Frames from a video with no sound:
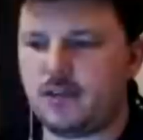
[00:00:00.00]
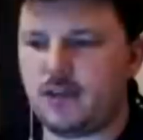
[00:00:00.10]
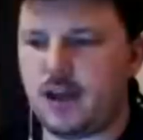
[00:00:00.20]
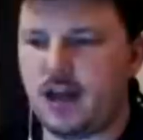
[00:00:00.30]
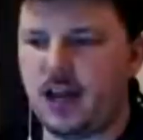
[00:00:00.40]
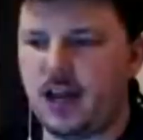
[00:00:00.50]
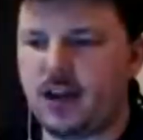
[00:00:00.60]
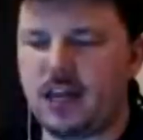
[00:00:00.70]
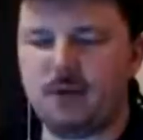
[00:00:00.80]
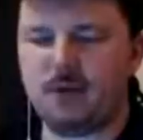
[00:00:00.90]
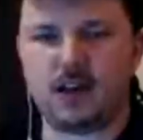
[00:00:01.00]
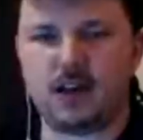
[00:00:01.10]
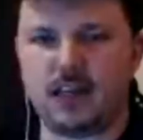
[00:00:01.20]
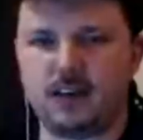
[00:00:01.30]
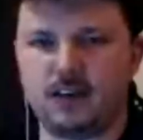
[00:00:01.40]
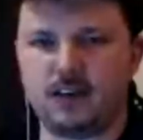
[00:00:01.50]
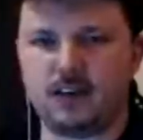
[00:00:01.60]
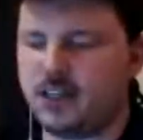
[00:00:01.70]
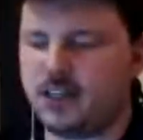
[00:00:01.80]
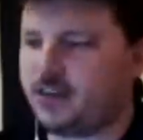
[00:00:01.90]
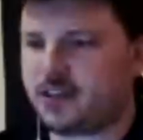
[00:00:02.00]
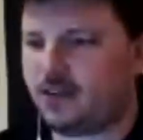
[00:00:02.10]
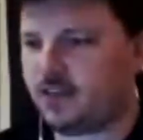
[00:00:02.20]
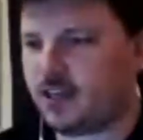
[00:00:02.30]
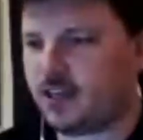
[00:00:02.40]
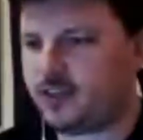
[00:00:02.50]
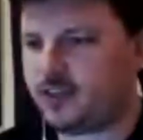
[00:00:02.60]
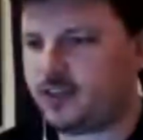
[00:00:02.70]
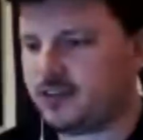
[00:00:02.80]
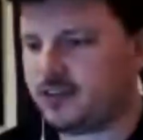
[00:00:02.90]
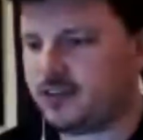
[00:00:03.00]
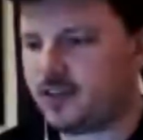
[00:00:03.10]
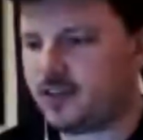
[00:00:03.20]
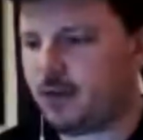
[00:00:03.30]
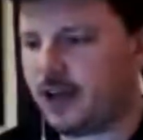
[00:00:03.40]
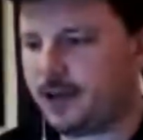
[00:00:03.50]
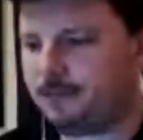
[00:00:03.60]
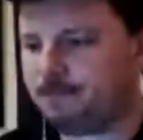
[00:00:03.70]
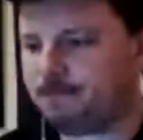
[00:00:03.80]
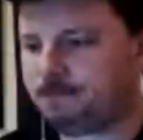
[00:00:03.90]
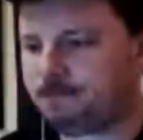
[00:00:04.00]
I know I came in late. Yeah, did you guys all give shout outs and stuff to everybody?